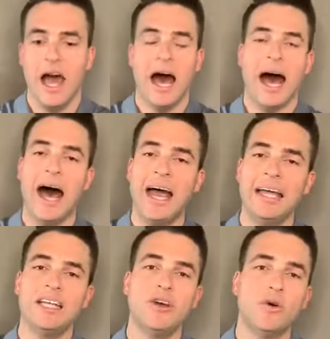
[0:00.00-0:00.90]
I
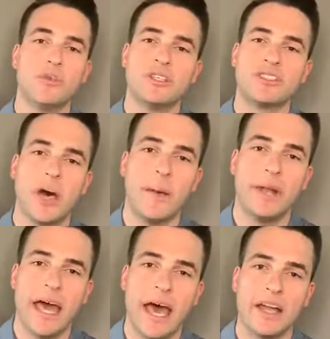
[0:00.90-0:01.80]
know this common
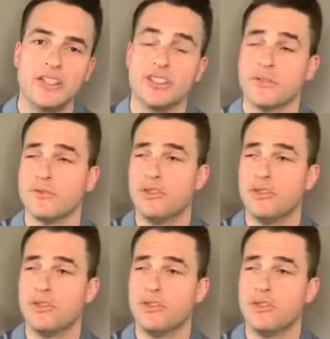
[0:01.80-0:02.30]
adage of